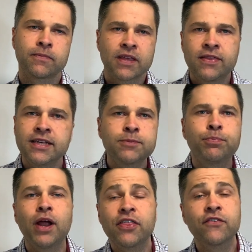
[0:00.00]
This
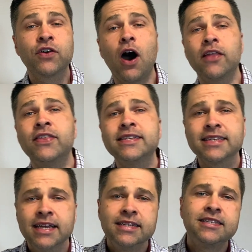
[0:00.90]
breath of God, this
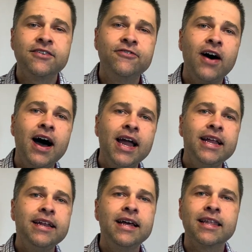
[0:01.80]

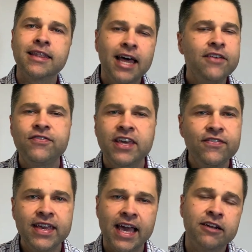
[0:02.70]
divine
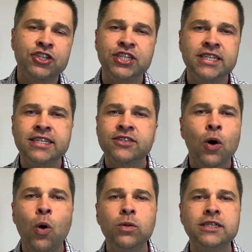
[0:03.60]
life-giving energy, is
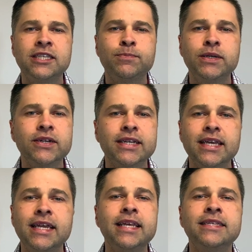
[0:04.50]
the Holy Spirit.
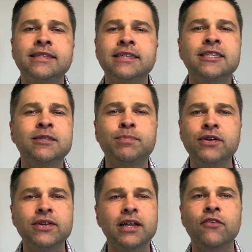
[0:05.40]
It is the
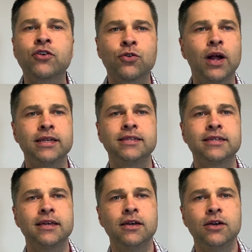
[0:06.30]
Spirit of
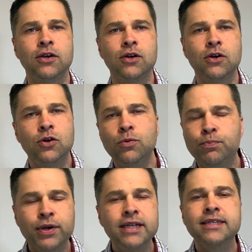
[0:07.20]
Christ who
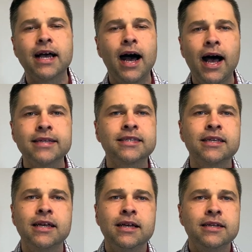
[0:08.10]
brings us
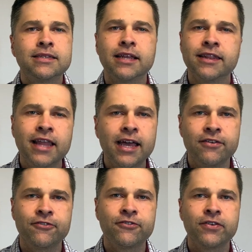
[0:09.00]
to
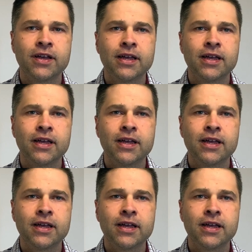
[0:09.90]
life,